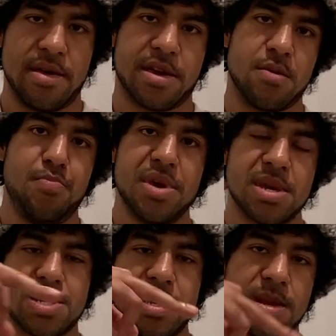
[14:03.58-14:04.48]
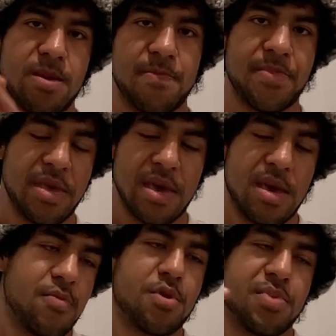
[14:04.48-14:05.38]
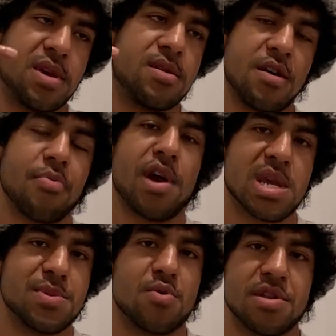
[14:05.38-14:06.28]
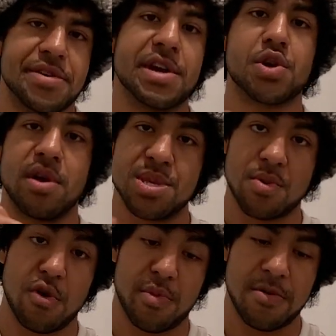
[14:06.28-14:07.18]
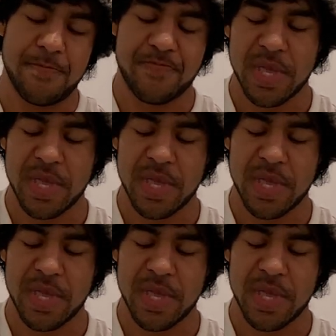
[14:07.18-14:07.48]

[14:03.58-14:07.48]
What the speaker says: like your biggest stadium would be approximately where the electrons would orbit.